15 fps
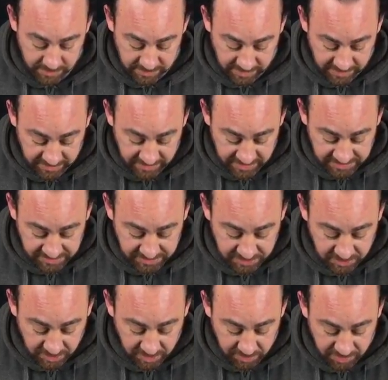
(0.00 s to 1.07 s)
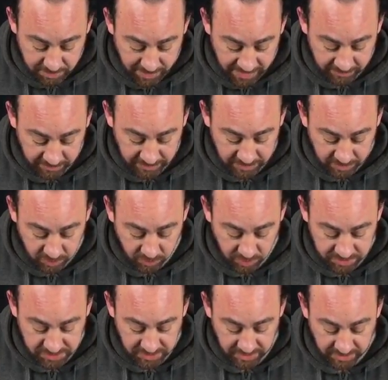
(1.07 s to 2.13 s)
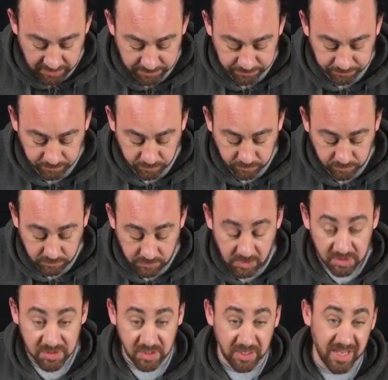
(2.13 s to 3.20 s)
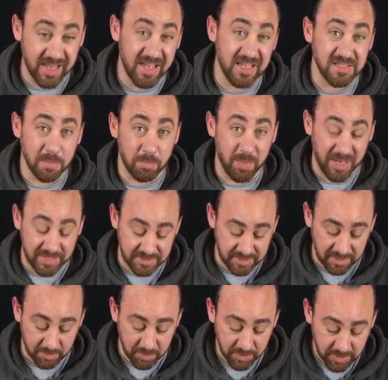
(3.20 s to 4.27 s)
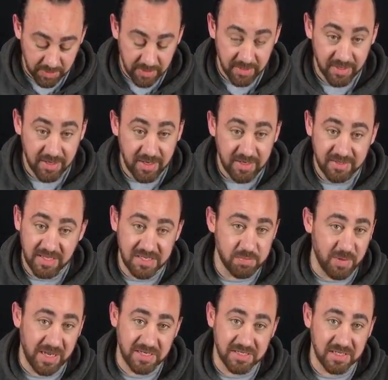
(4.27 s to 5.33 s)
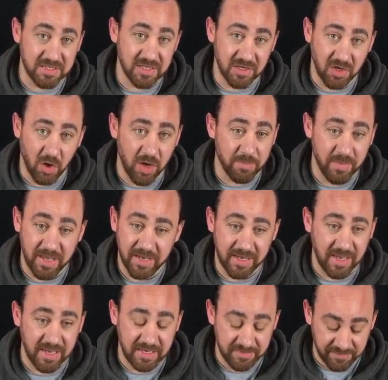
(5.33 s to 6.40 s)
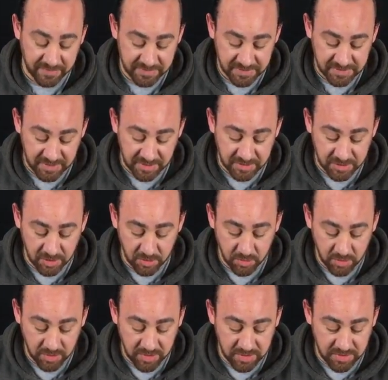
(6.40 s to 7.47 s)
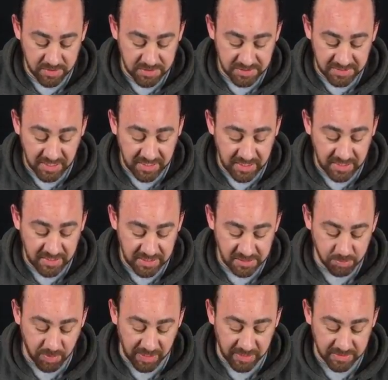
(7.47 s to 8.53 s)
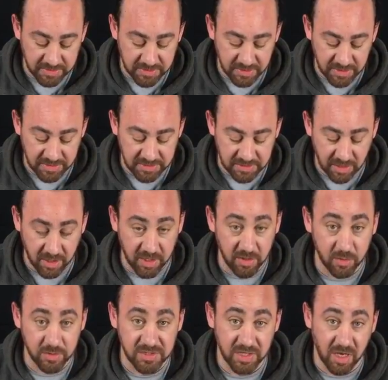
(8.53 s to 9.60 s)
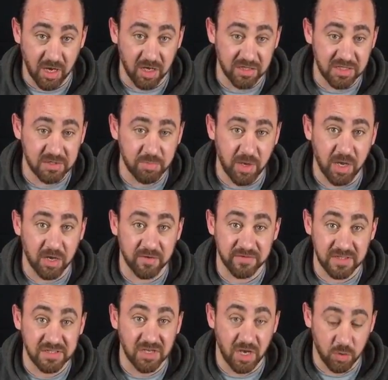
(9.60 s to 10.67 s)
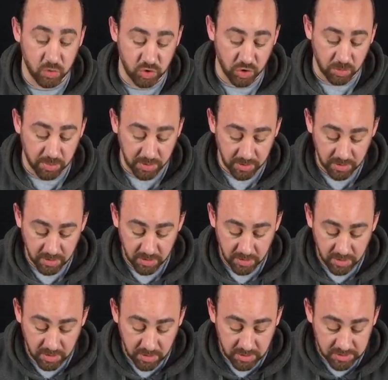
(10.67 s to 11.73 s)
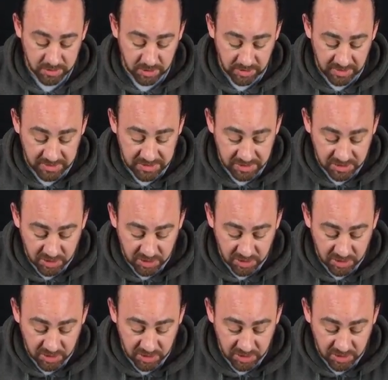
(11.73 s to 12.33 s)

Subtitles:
Now this is going to be mounted across here. So now here's a big tip. This plastic's a nightmare to get anything to stick to. Sticking this bit to this dial is the hardest part of this whole job. So you need to